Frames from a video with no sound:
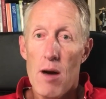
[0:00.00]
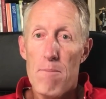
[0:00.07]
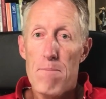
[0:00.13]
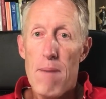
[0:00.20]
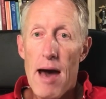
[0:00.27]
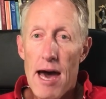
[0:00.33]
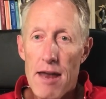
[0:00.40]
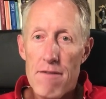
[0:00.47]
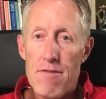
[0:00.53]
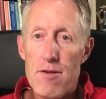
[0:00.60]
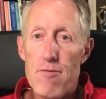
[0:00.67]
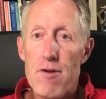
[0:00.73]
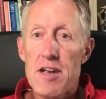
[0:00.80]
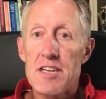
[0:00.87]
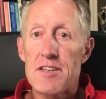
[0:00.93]
Part of the
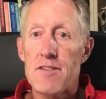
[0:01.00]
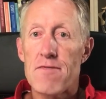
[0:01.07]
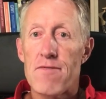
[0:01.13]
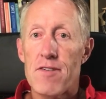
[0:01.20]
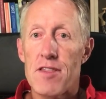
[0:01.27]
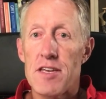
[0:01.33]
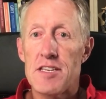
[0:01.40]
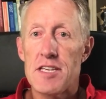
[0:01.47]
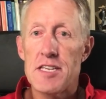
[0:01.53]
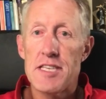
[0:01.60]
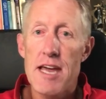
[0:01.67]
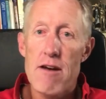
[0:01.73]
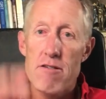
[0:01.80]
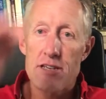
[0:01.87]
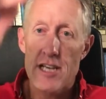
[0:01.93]
reason for this is
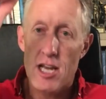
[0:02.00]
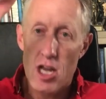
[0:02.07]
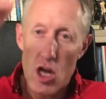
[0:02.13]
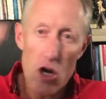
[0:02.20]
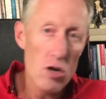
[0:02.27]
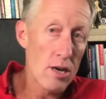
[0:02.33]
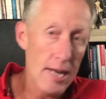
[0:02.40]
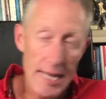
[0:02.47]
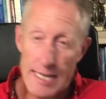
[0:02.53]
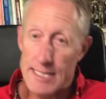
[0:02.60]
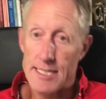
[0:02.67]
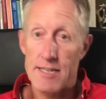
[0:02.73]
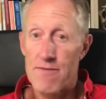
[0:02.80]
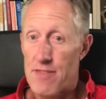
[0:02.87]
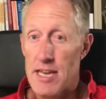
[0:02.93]
there is a long
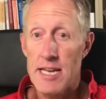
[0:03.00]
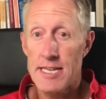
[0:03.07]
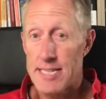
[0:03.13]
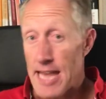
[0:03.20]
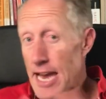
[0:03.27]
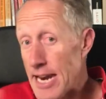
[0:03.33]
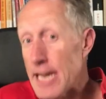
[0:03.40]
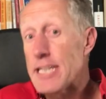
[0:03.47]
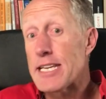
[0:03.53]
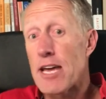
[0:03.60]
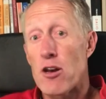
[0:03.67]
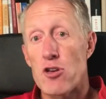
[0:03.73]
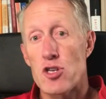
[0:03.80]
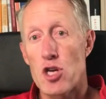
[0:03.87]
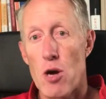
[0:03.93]
list of things they need to get
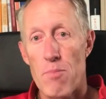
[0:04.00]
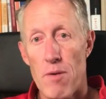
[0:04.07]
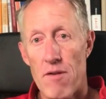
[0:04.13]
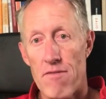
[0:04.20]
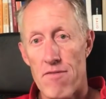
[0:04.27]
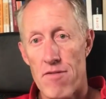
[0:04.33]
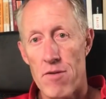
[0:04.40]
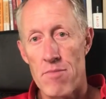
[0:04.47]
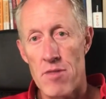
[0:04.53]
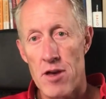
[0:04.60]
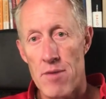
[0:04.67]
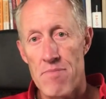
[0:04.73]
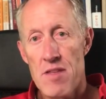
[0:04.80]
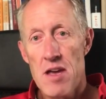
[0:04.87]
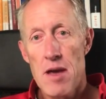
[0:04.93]
on top of, from
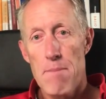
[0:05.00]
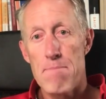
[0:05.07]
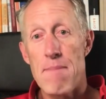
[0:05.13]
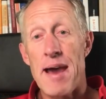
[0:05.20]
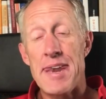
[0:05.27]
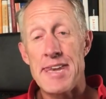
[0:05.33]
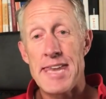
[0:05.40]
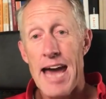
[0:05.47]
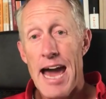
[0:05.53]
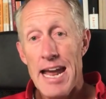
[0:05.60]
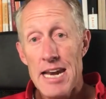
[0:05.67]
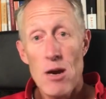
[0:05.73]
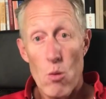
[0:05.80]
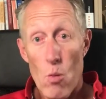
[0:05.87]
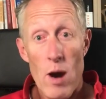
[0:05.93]
the
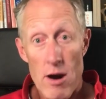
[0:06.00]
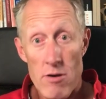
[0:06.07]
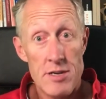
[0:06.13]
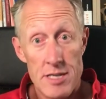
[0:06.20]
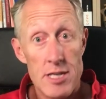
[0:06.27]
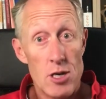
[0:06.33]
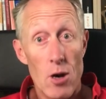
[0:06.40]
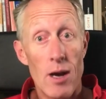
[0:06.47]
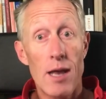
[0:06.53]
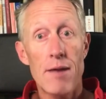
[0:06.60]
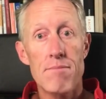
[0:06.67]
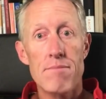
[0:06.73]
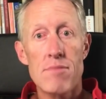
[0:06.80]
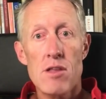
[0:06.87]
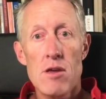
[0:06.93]
mundane, where is the toilet,
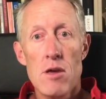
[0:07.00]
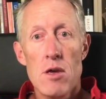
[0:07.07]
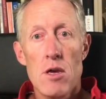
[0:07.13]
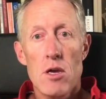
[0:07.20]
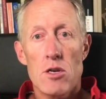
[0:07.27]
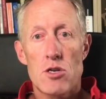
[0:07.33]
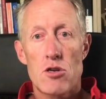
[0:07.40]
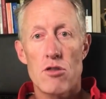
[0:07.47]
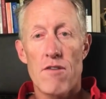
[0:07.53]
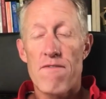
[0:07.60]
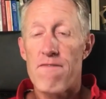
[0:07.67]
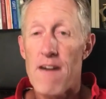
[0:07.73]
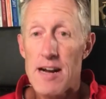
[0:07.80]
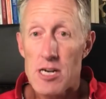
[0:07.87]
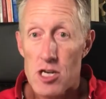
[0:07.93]
to the
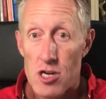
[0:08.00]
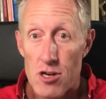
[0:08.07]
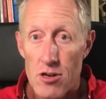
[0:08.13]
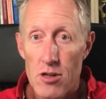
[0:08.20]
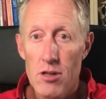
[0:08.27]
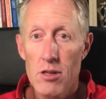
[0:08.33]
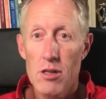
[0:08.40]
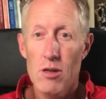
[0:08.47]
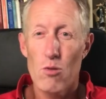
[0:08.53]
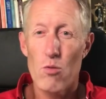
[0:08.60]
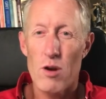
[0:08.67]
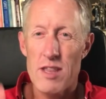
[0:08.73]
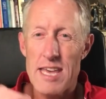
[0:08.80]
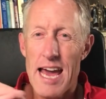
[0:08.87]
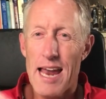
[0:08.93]
functional,
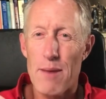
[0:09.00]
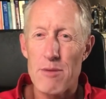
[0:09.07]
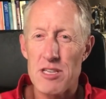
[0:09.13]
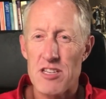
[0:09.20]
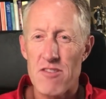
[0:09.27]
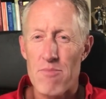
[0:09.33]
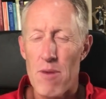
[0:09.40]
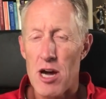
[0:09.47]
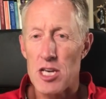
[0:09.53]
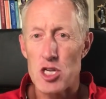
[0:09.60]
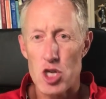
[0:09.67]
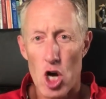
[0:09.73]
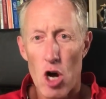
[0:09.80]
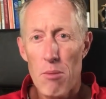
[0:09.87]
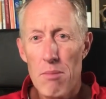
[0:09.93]
what are the elements of my
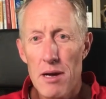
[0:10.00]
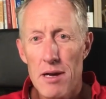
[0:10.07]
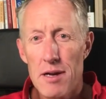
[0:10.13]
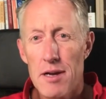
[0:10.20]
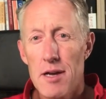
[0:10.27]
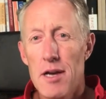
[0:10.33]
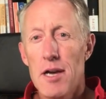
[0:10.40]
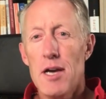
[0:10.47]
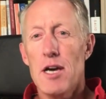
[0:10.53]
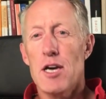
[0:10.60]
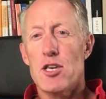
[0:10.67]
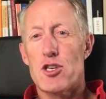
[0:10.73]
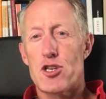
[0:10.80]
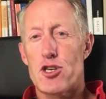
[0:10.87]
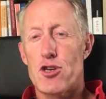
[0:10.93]
job,
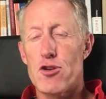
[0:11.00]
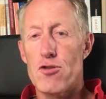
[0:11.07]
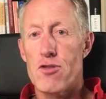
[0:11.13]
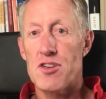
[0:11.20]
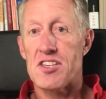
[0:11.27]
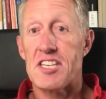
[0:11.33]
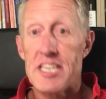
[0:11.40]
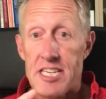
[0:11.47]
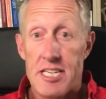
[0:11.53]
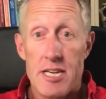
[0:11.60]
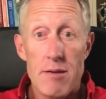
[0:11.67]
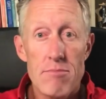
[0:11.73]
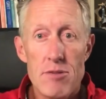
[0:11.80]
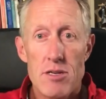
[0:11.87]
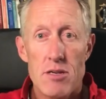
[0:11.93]
to the
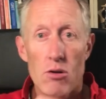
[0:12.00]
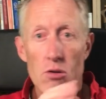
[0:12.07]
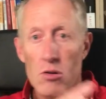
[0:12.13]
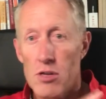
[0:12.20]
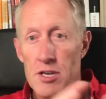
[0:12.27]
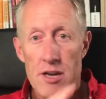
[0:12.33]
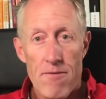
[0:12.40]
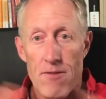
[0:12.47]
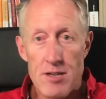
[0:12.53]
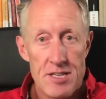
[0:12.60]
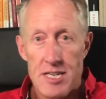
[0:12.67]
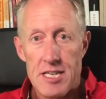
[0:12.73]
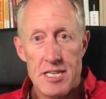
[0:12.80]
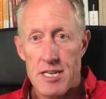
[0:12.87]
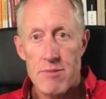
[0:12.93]
systems, all the different
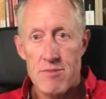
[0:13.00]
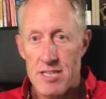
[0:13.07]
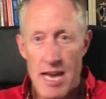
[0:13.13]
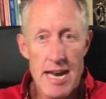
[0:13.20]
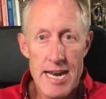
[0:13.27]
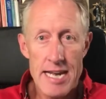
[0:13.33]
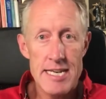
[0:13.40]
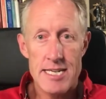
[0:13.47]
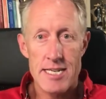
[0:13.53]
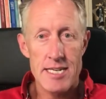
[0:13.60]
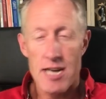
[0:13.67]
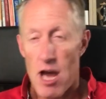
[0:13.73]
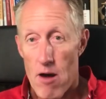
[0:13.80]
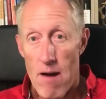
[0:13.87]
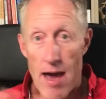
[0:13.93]
systems they need to
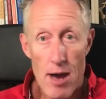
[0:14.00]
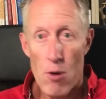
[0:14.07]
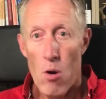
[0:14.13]
know how to